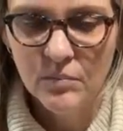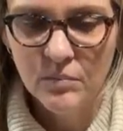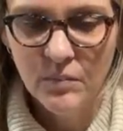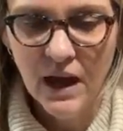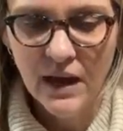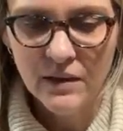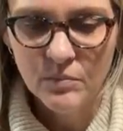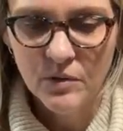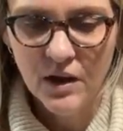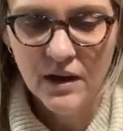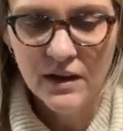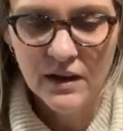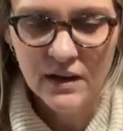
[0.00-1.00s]
bath
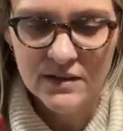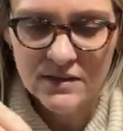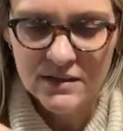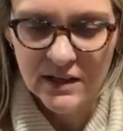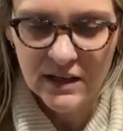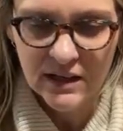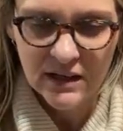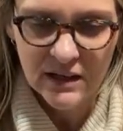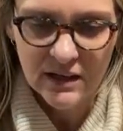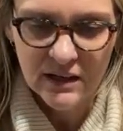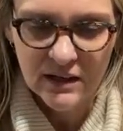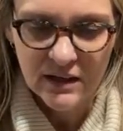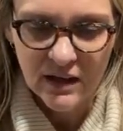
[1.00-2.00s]
products in,